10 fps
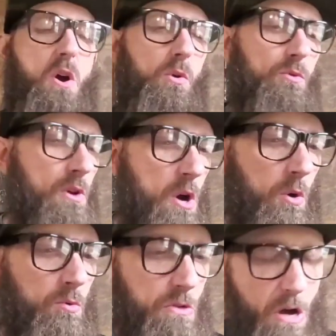no,
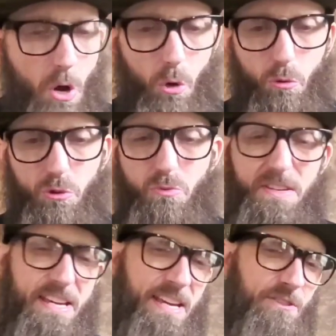no, no, you
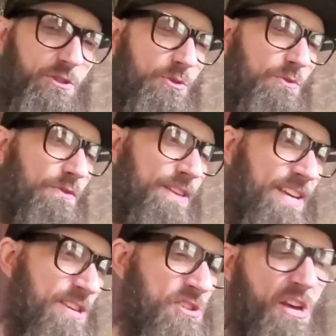can't do
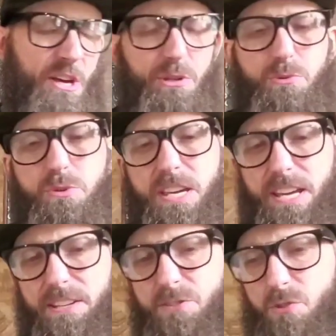this, you
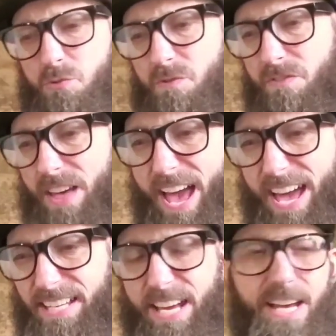can't do
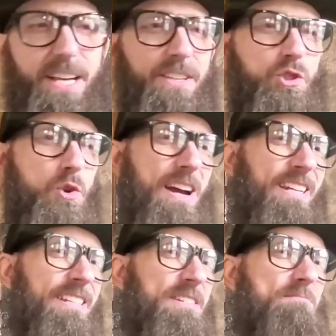that,
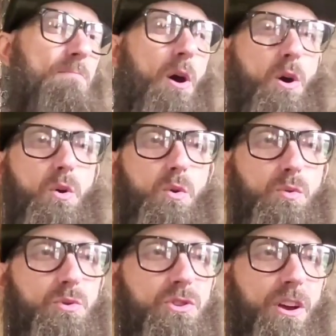trying to
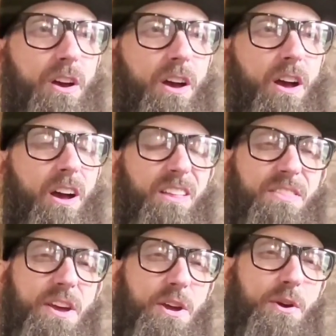impose
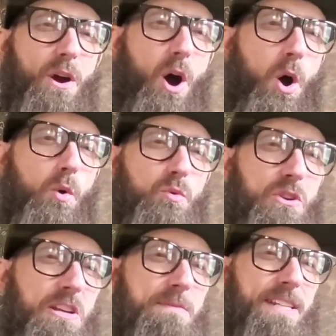their
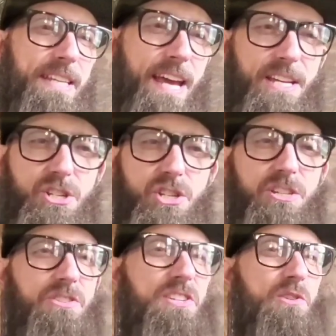own
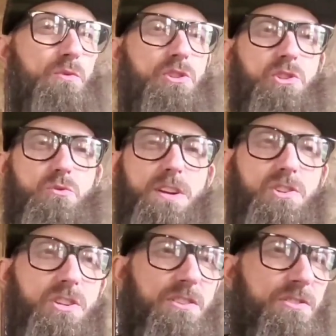limitations and
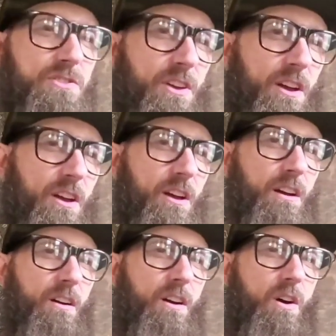restrictions
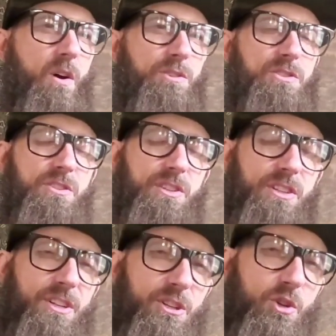onto
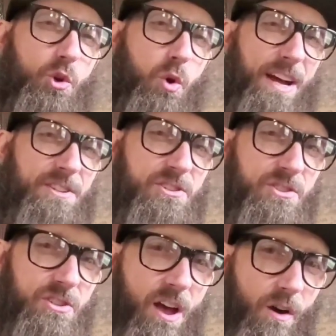the Christ
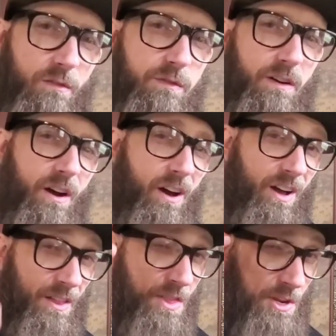self
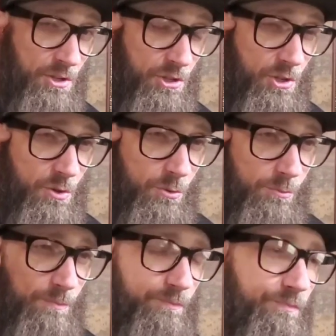that is
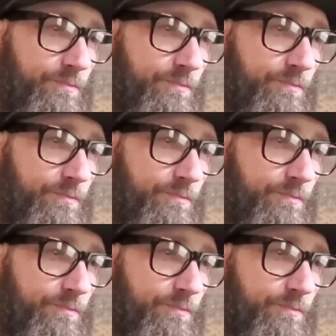you.